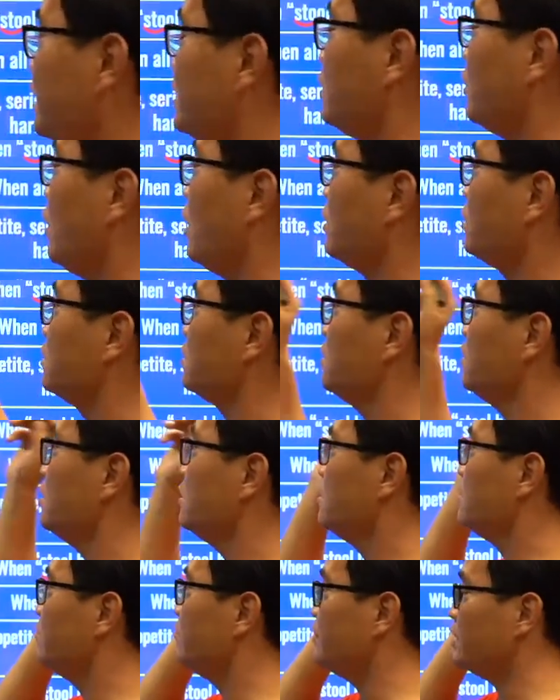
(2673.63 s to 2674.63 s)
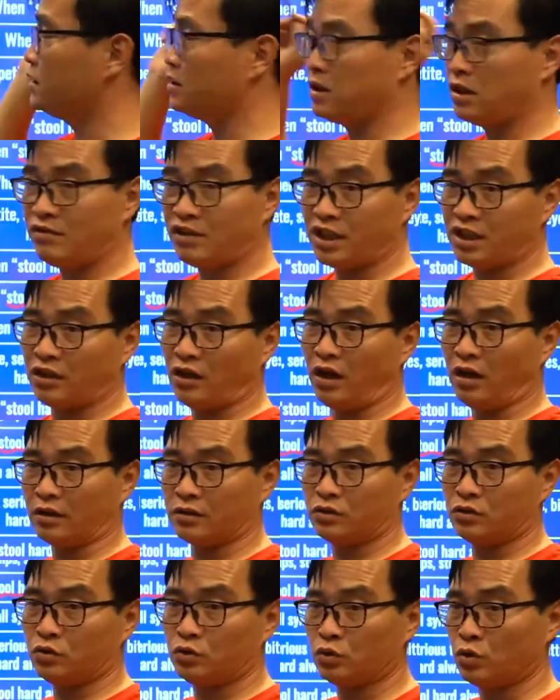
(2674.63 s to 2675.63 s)
detox, with liver detox
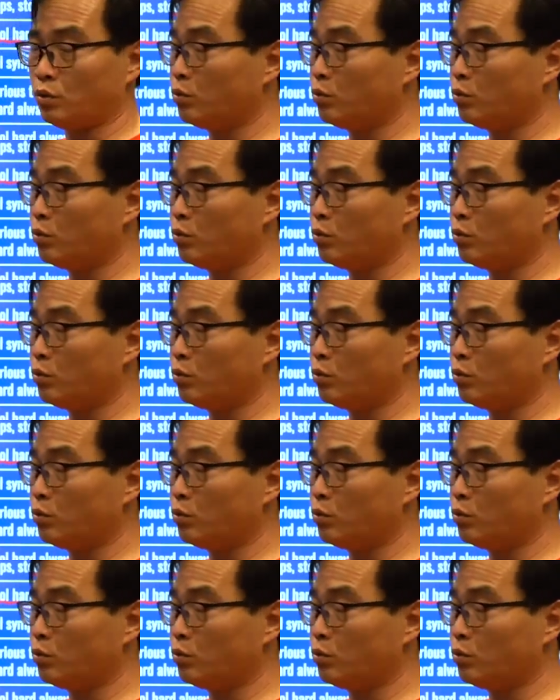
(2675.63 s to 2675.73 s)
to